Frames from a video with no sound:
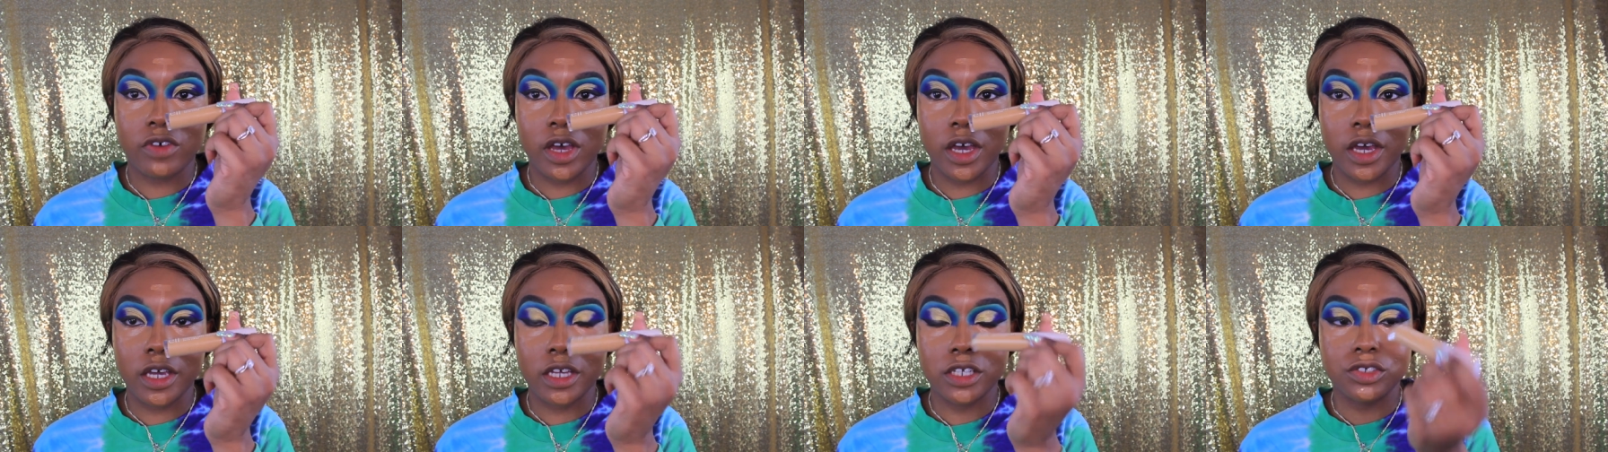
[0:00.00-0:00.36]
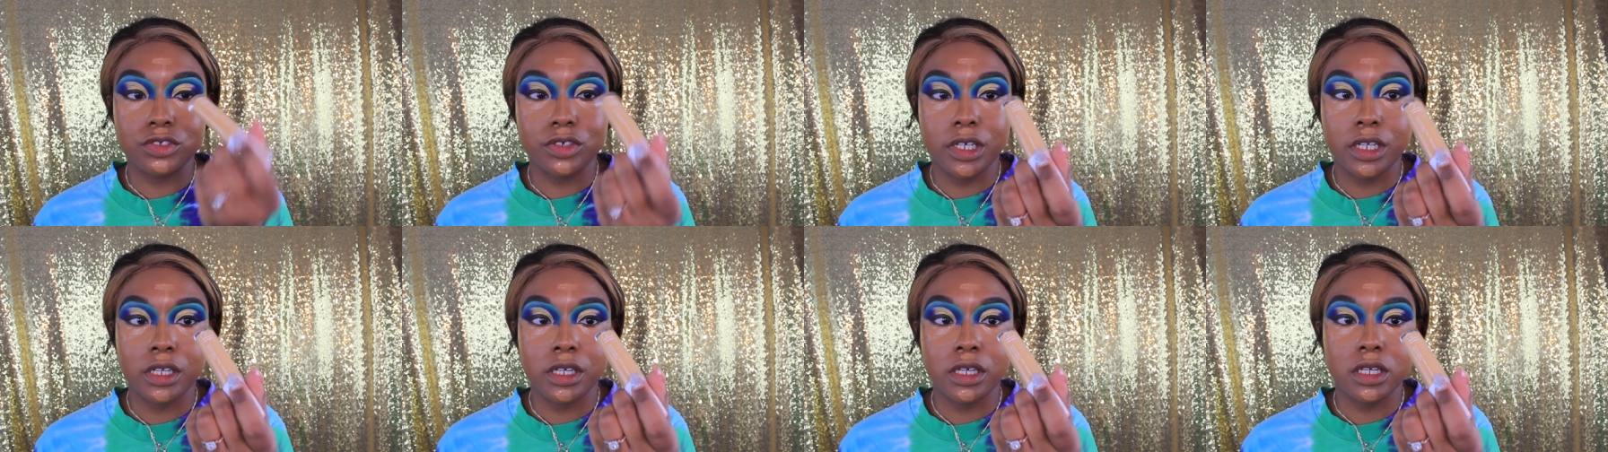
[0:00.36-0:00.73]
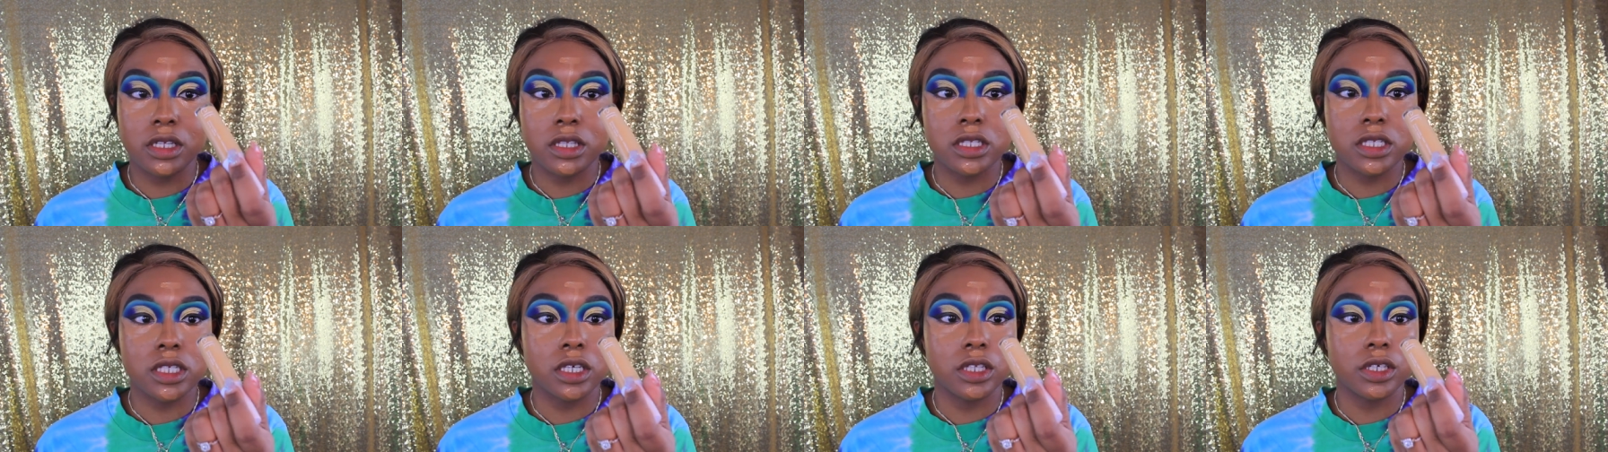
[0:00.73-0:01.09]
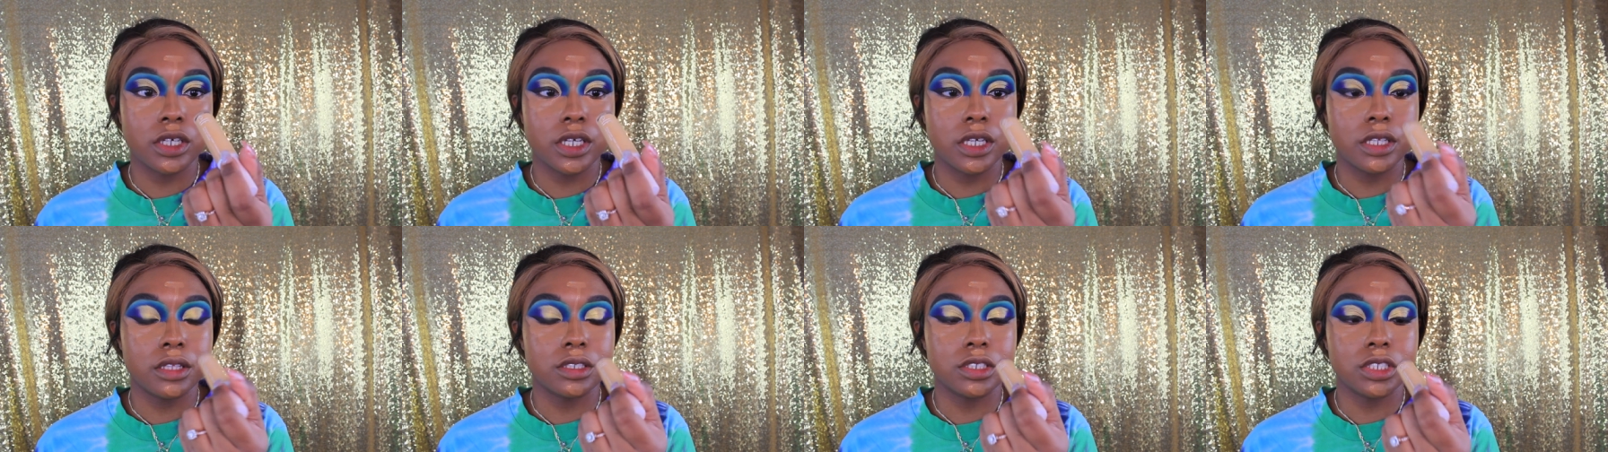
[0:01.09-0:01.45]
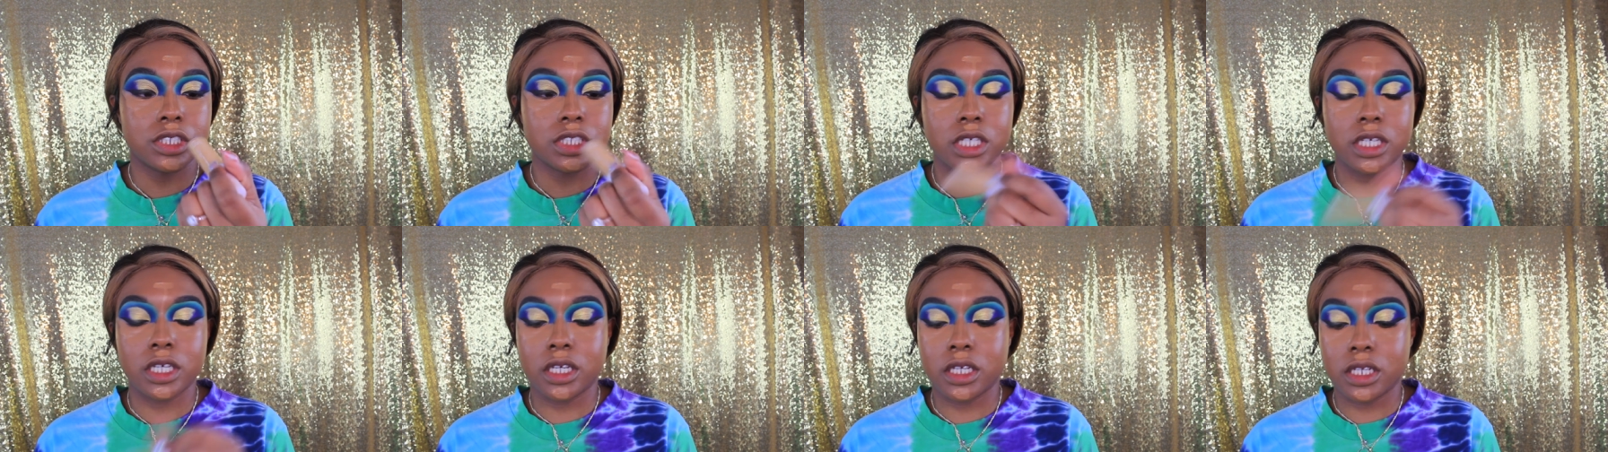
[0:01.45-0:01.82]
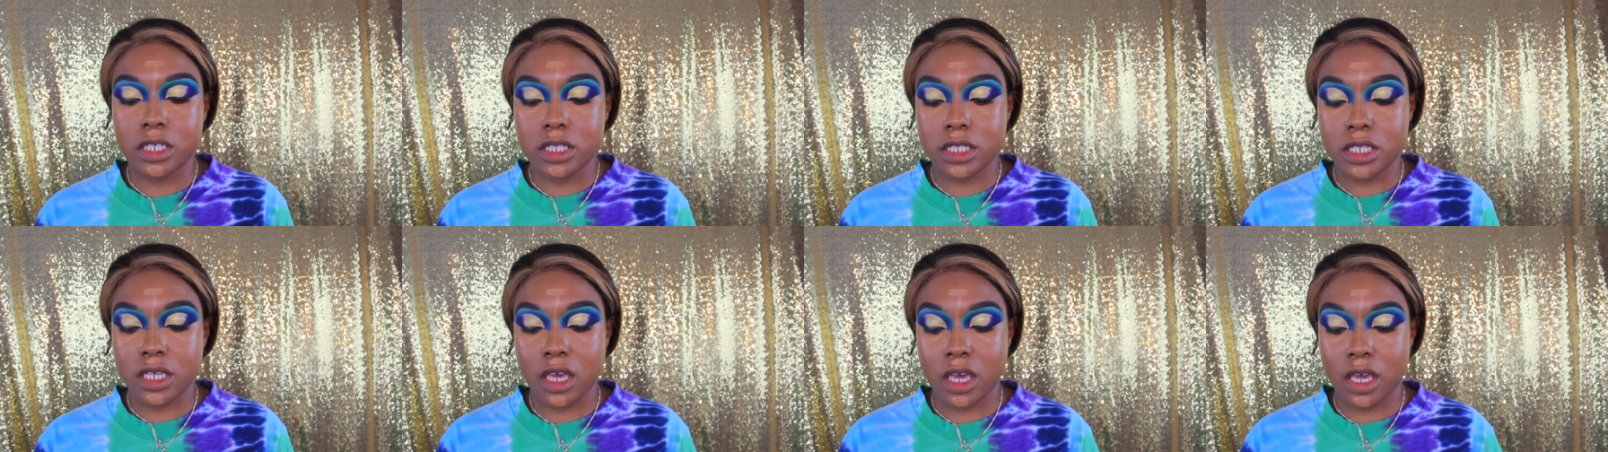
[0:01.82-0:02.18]
Hydrating Concealer in the shade
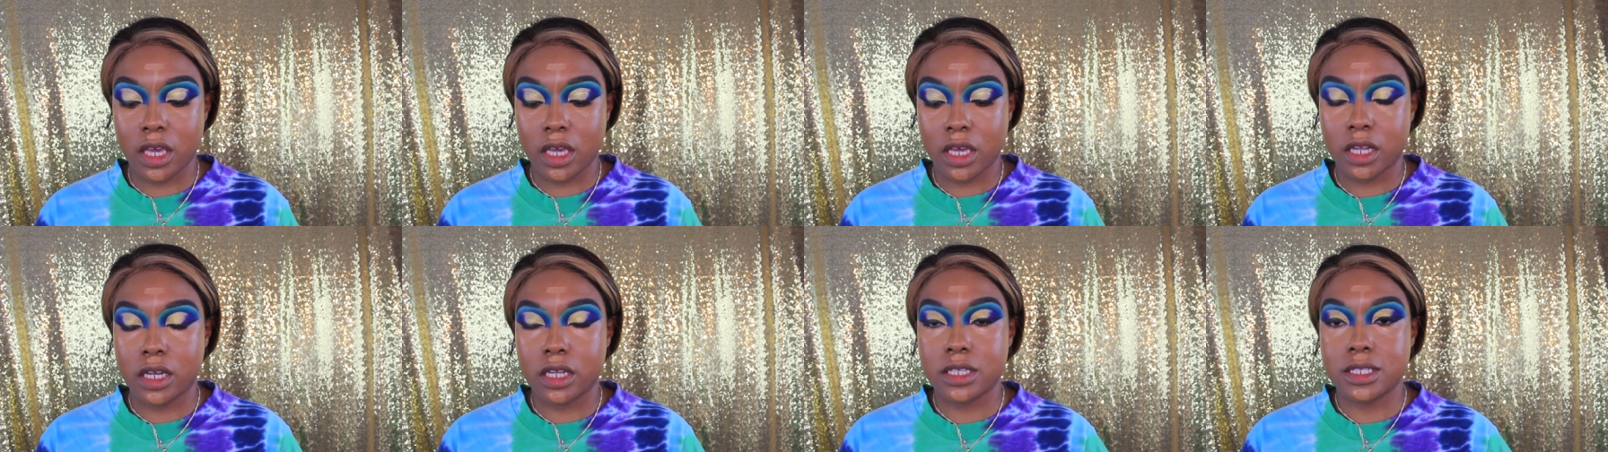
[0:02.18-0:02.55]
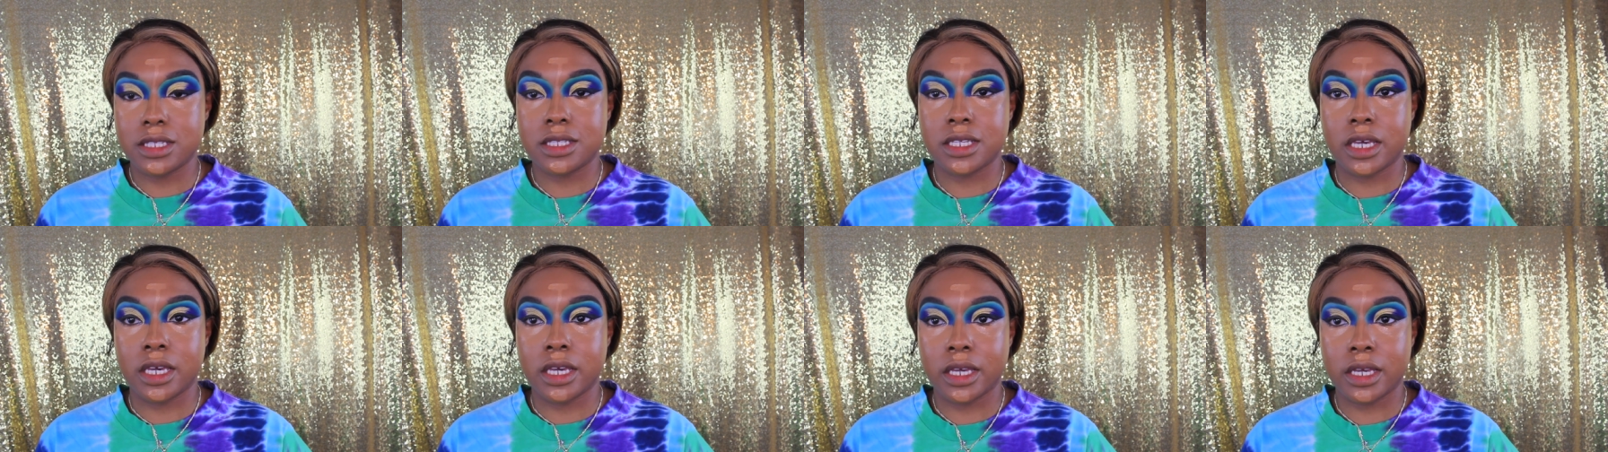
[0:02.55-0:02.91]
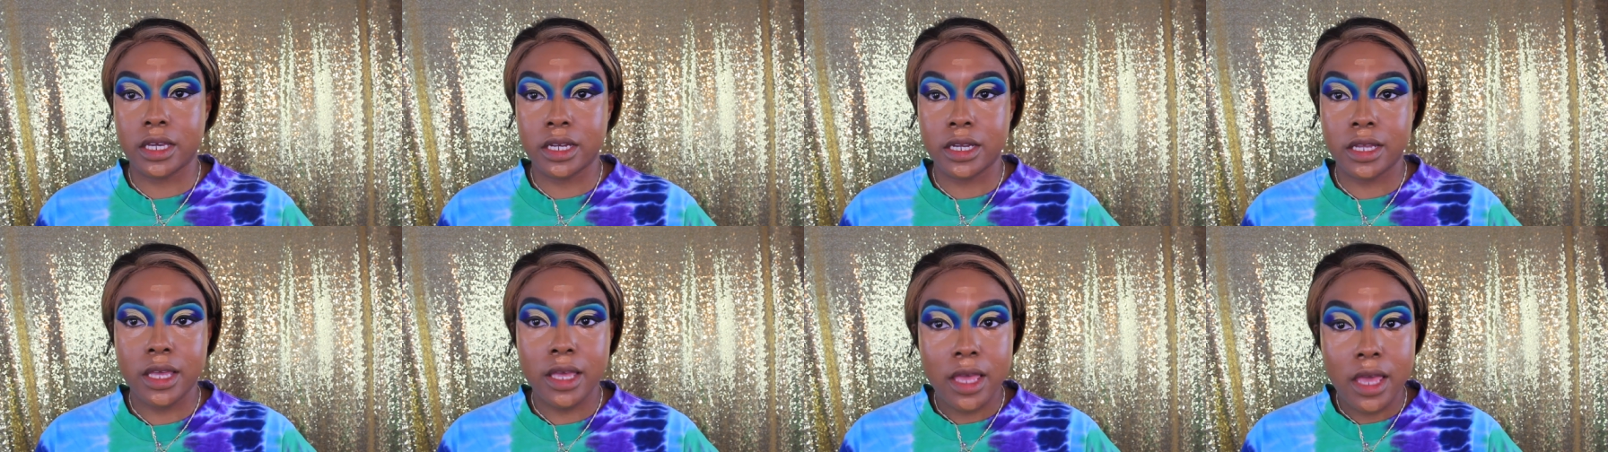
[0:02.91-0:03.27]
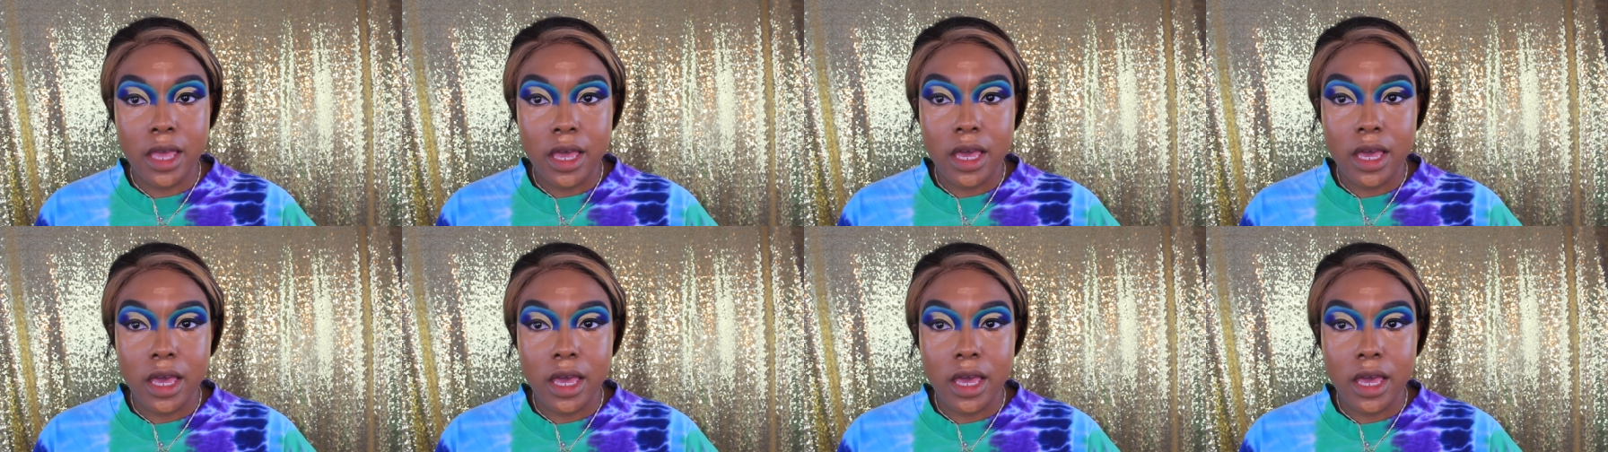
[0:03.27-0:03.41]
Tan Sand.